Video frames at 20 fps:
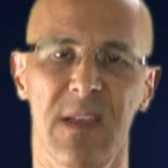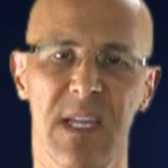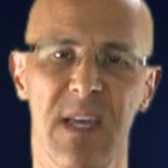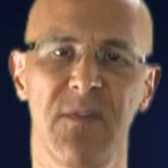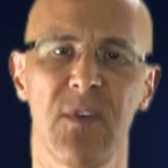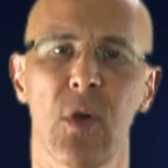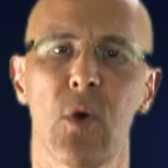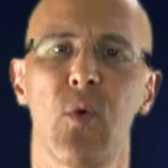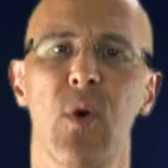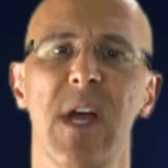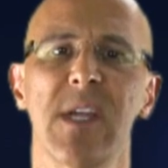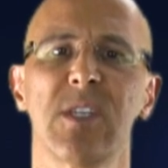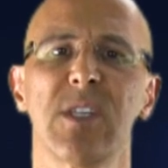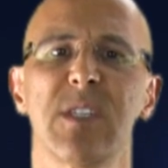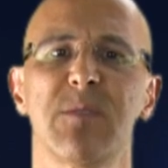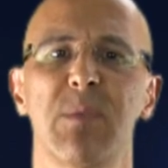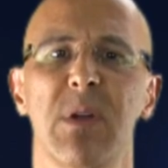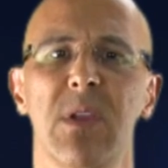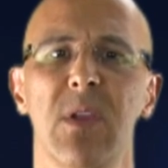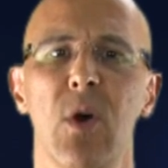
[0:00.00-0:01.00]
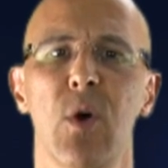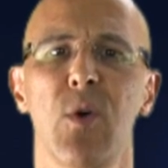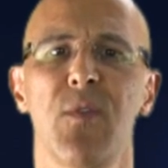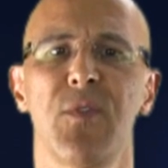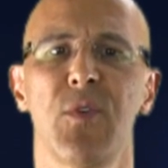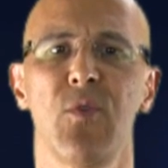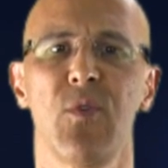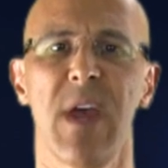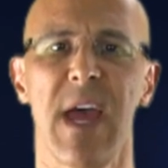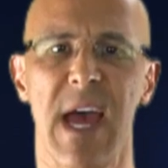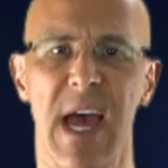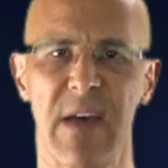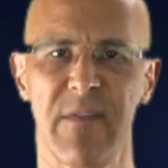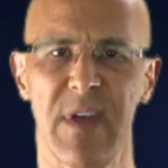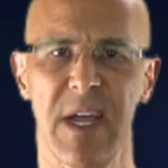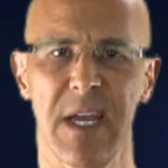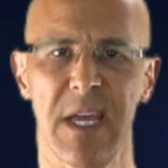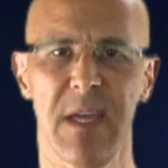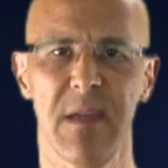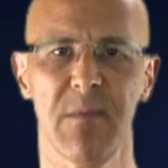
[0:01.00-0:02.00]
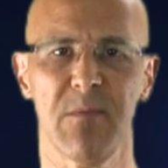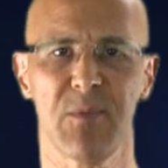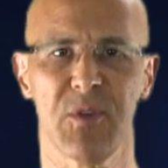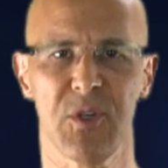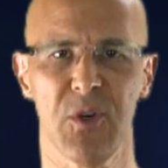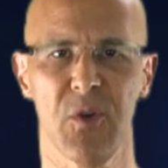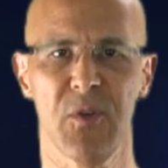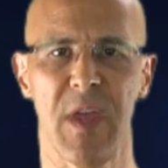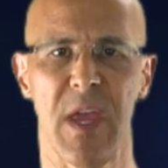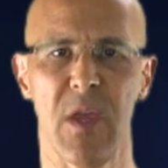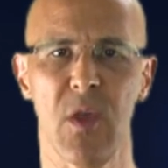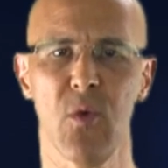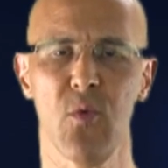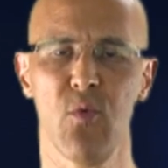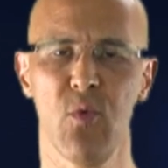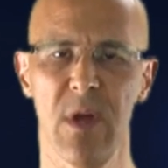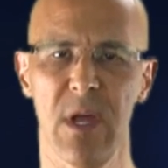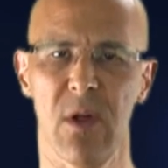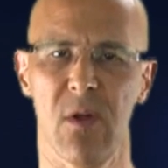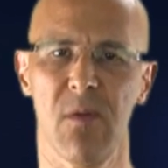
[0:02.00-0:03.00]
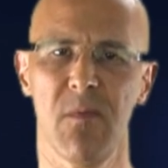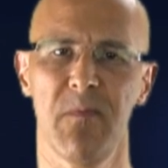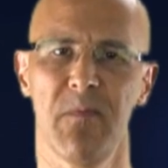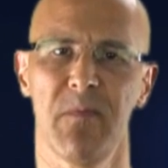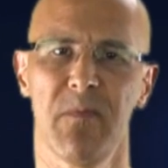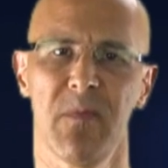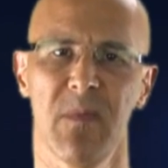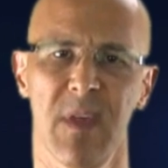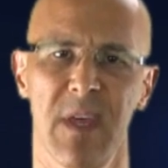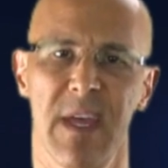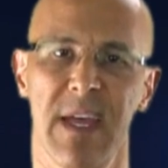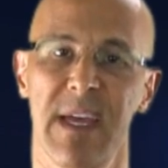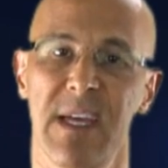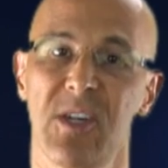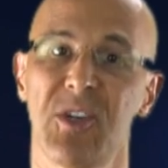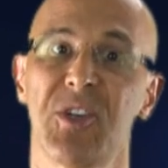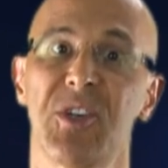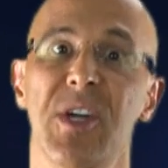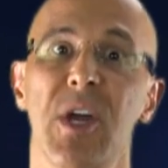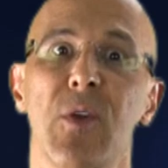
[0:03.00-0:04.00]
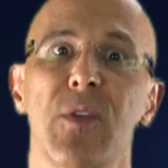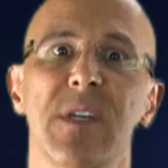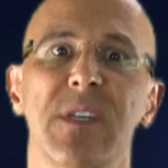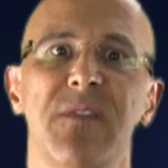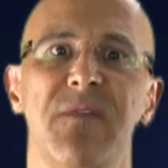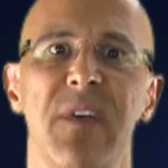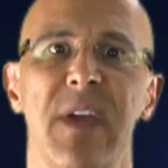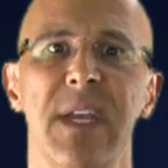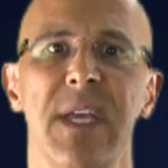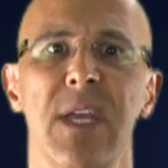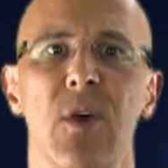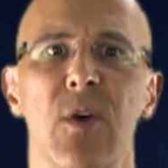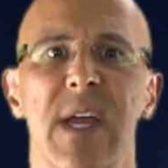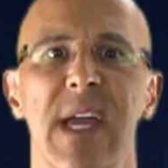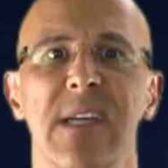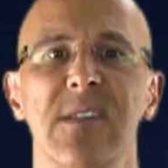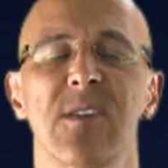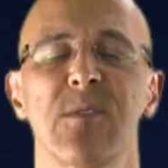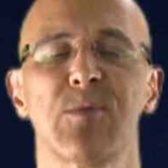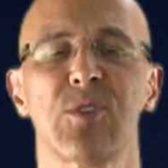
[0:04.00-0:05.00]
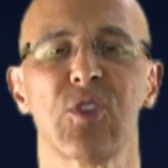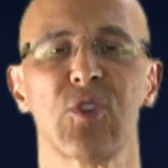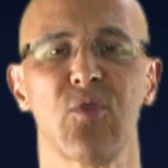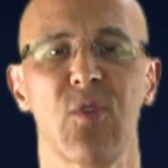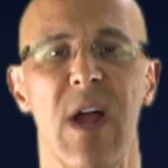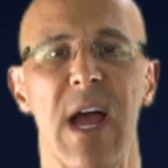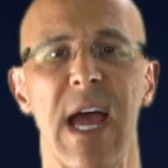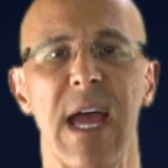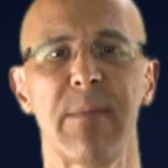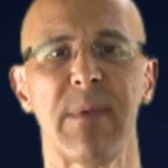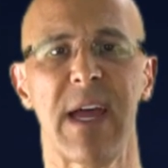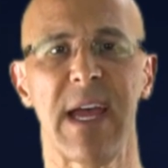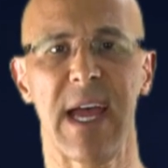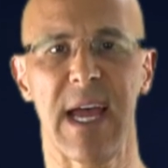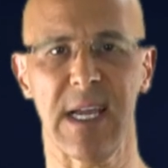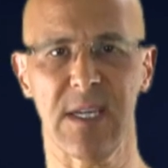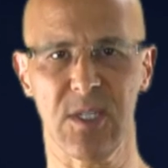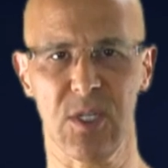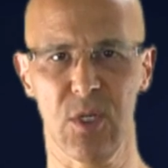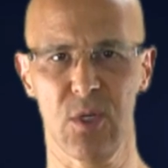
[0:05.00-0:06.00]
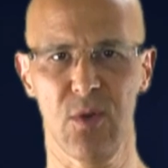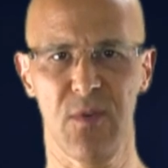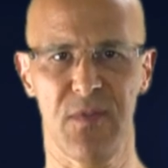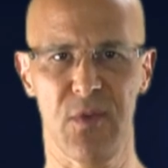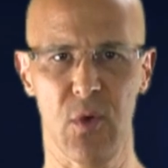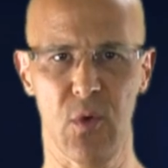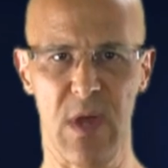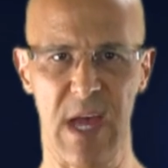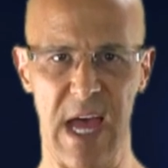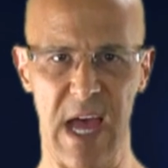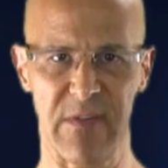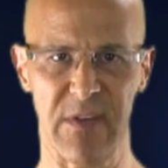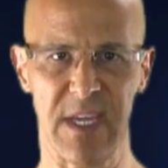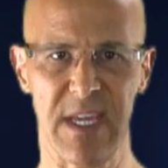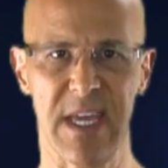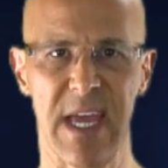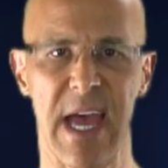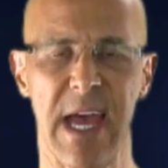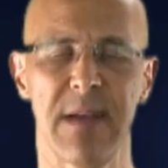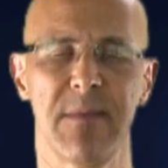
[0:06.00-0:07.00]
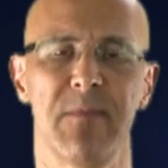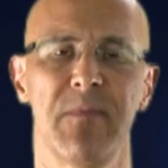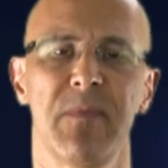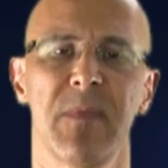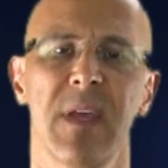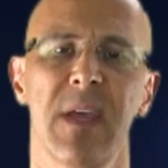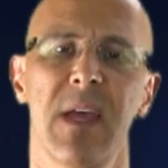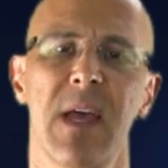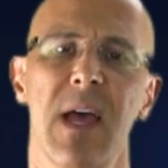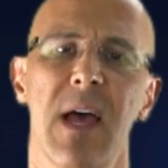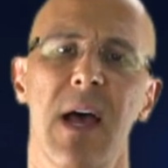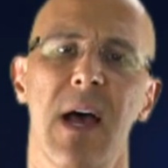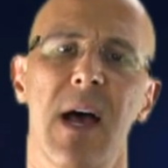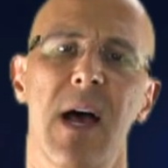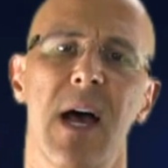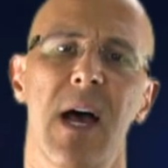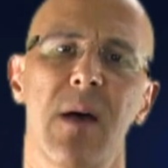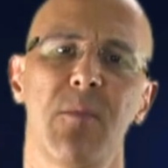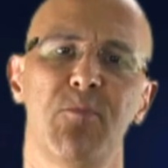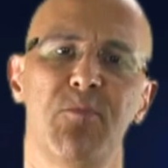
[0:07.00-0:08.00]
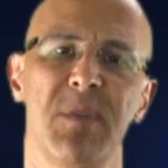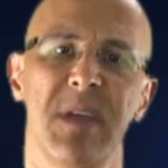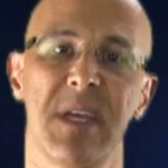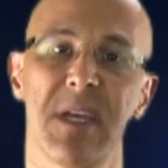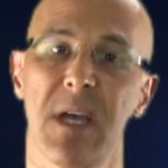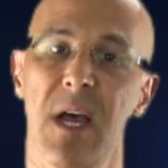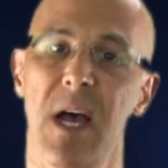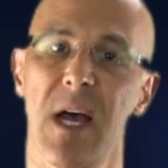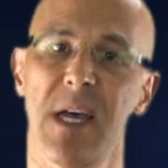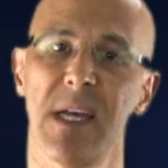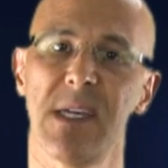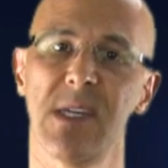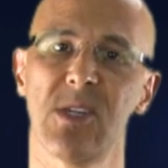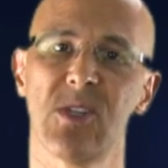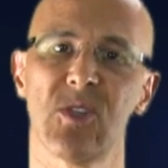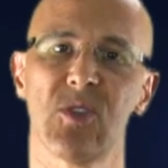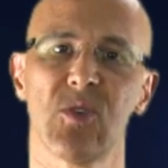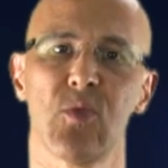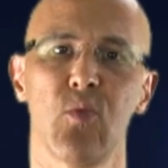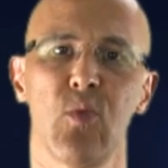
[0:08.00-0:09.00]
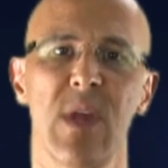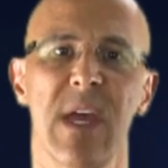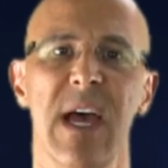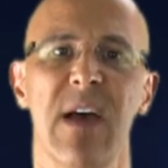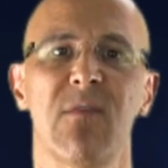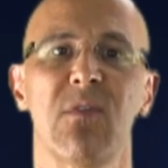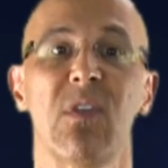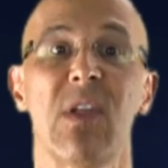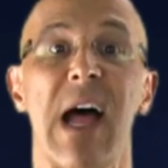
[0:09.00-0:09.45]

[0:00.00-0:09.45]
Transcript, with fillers: Leave your questions below if you have any. I'm sure that you will. Share this video and subscribe, I ask you, if you haven't yet, uh, because we have